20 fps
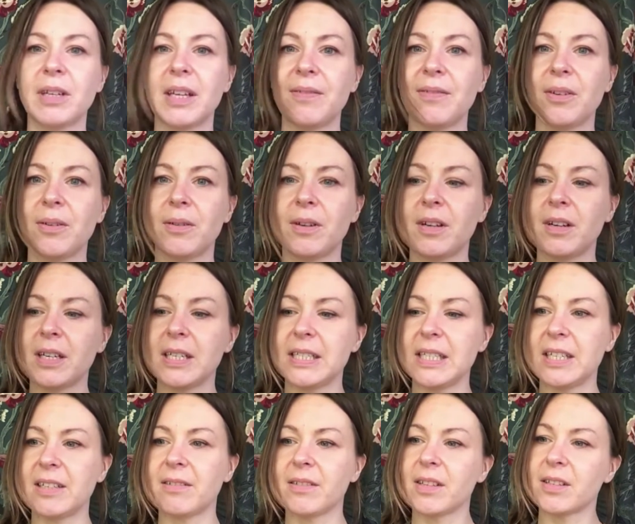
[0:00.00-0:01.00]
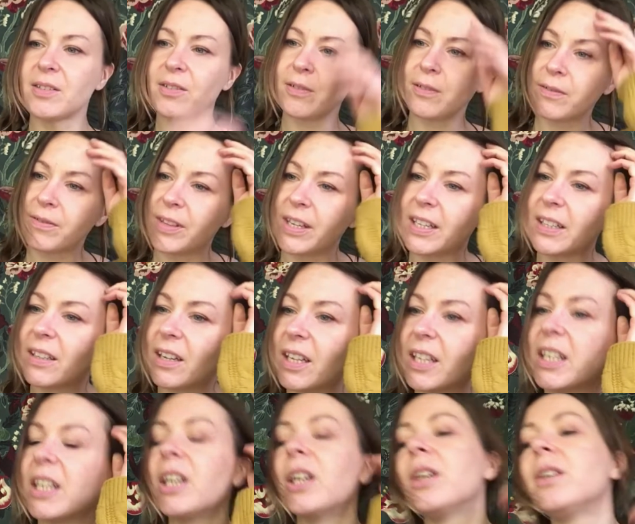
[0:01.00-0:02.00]
give you an idea of the sort of thing that I
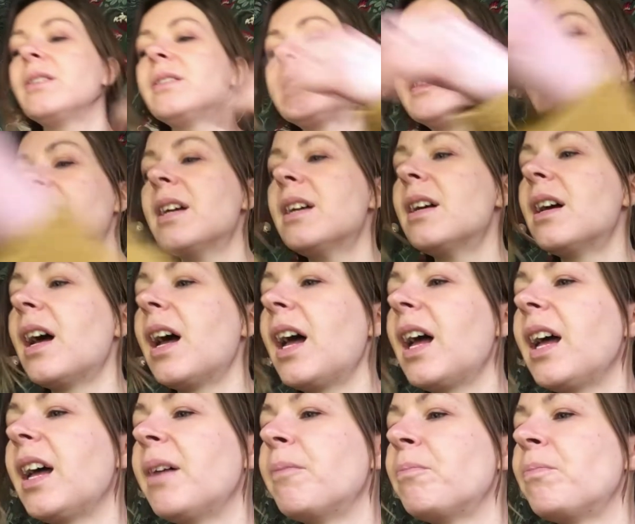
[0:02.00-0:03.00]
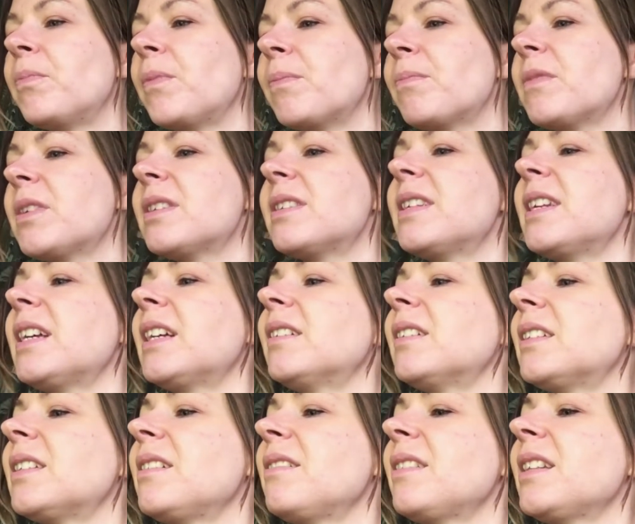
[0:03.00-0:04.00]
use. I'm just seeing,
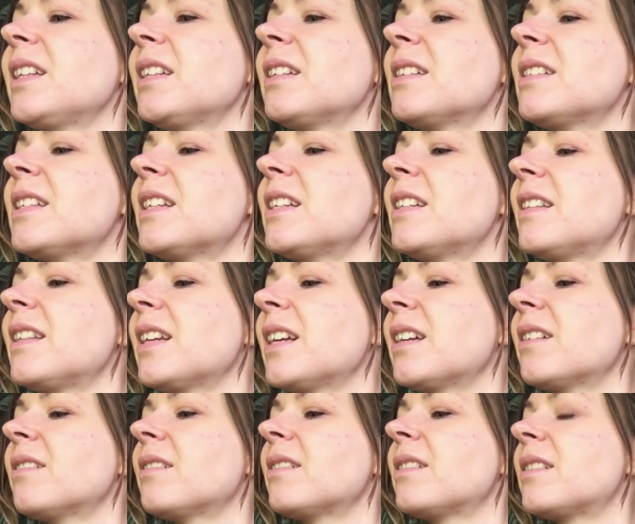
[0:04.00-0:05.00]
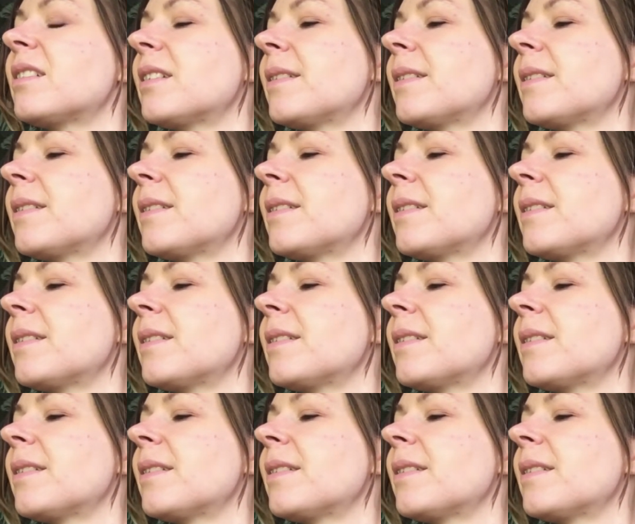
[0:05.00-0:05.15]
I don't think there's anything else